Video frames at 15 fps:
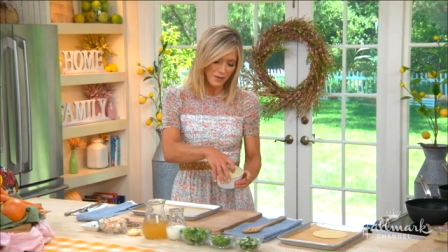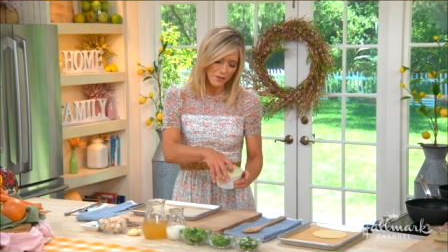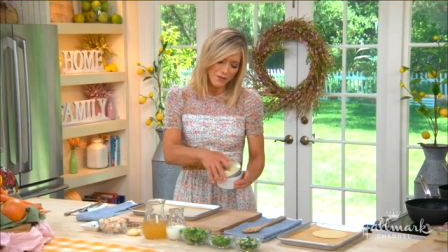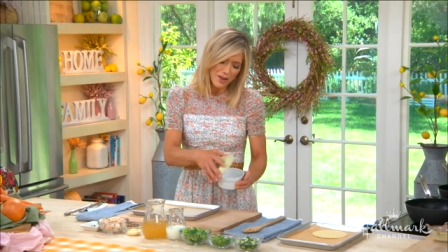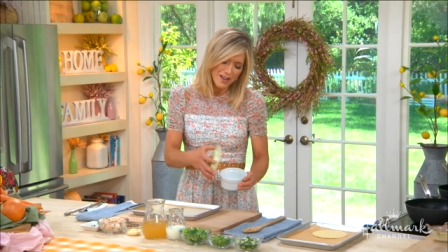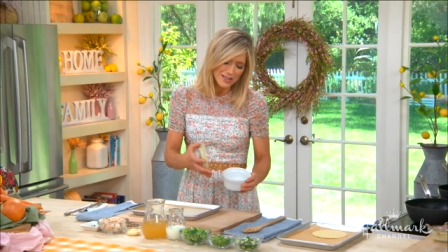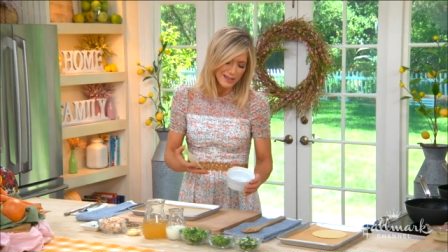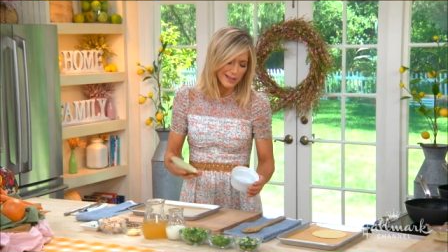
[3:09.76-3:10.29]
it
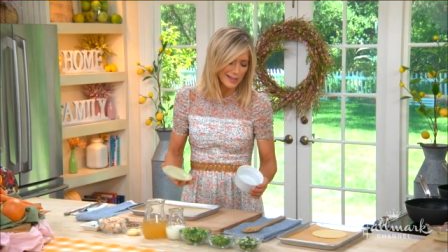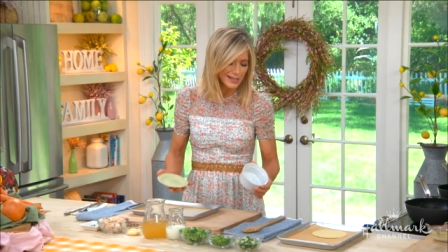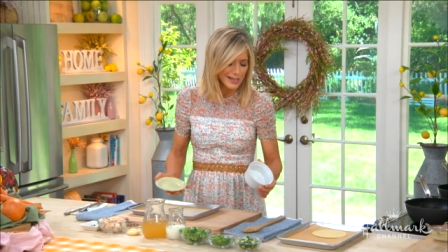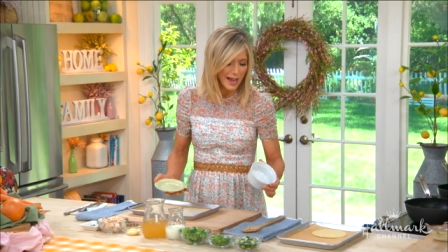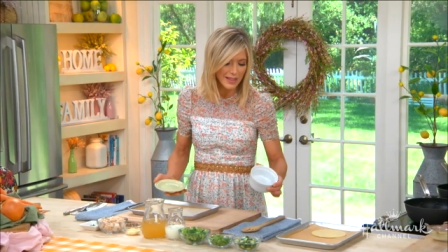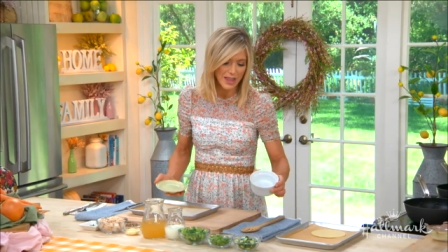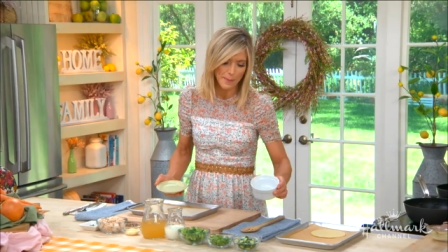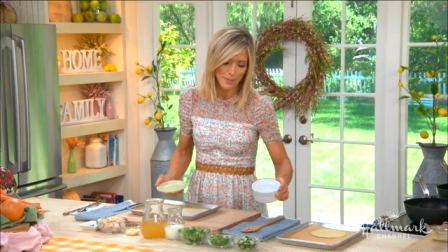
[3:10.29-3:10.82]
falls in, it's
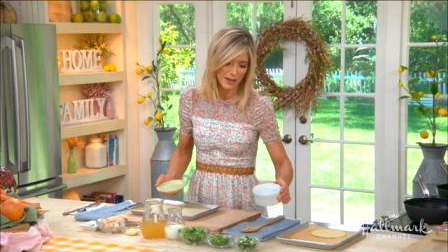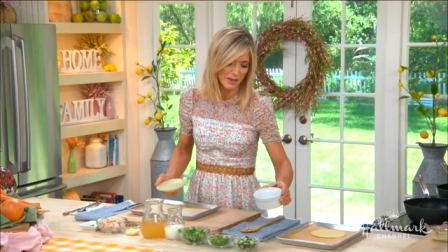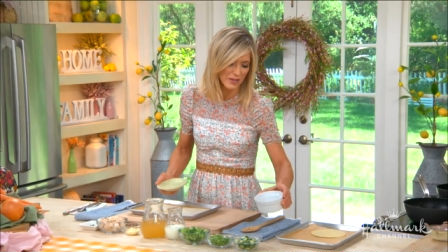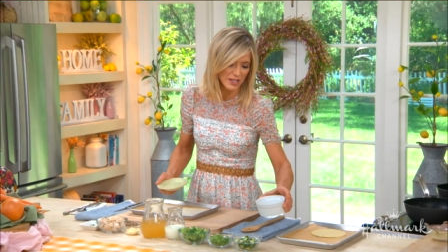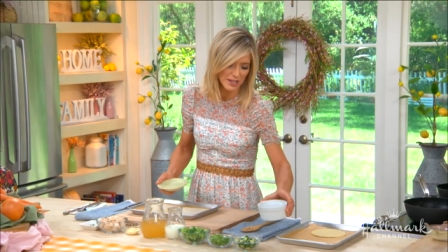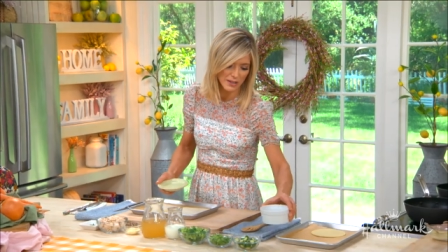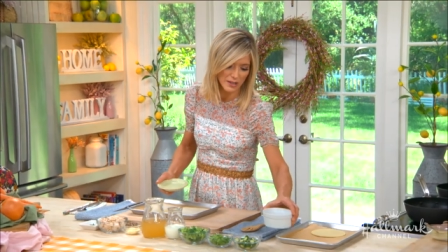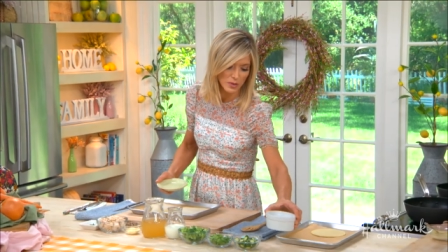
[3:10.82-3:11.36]
not that big of
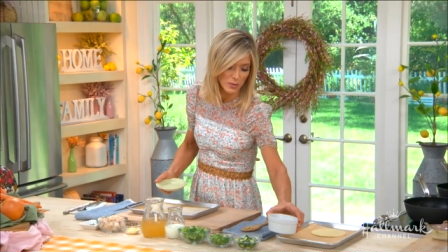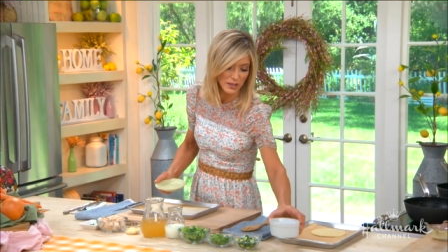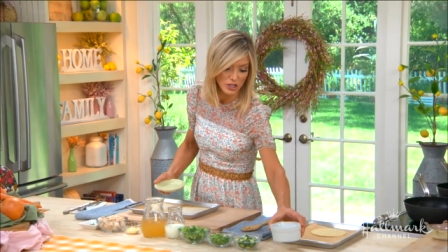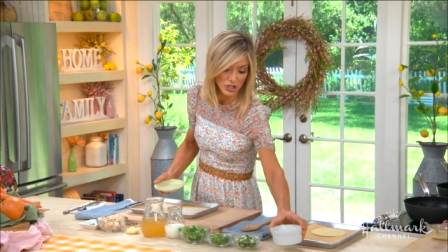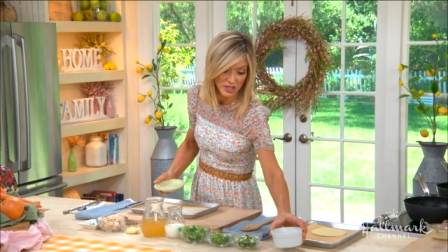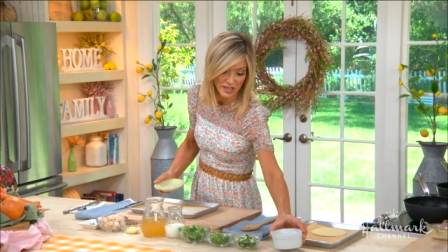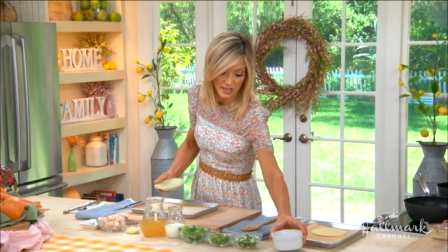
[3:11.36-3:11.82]
a deal. It's really just